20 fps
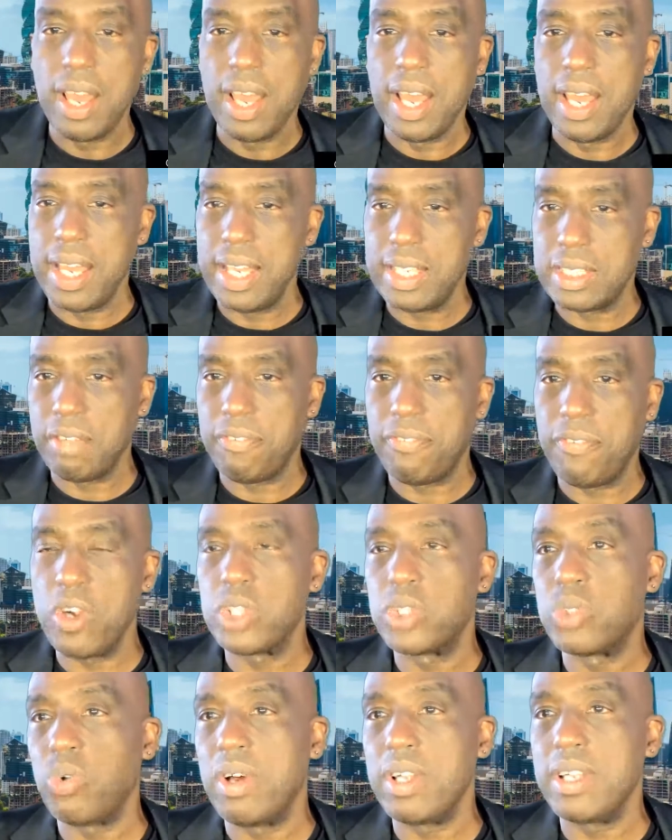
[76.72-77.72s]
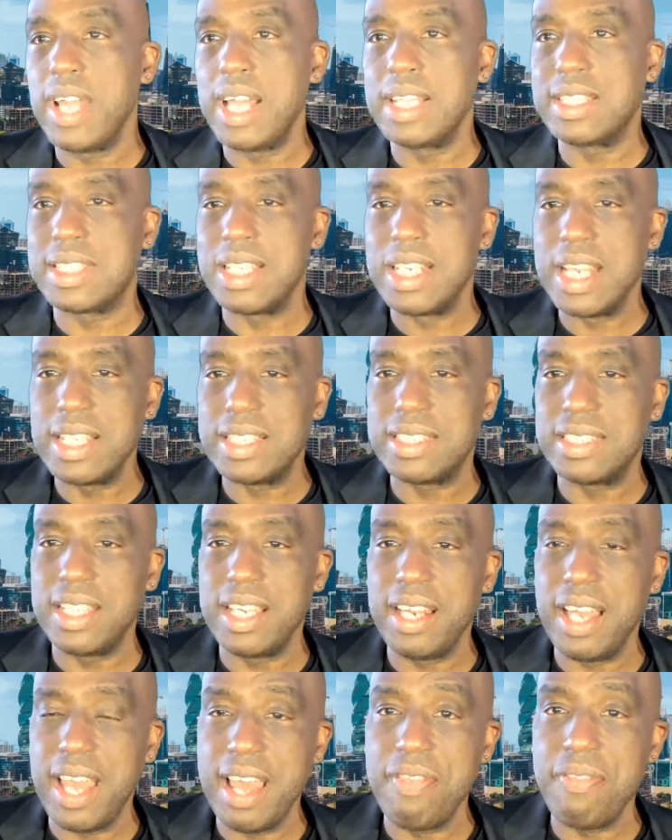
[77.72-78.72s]
is the first one that's
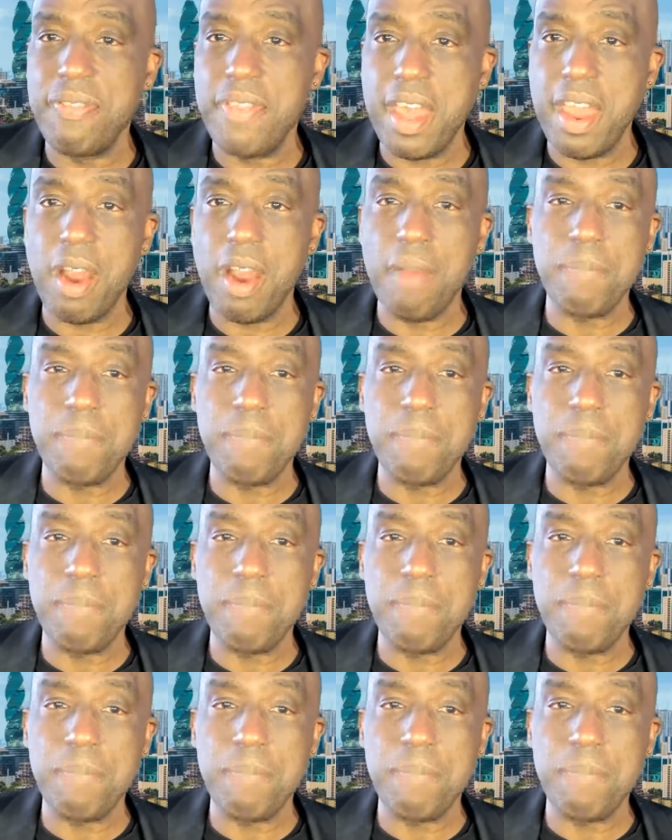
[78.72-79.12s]
listed in there.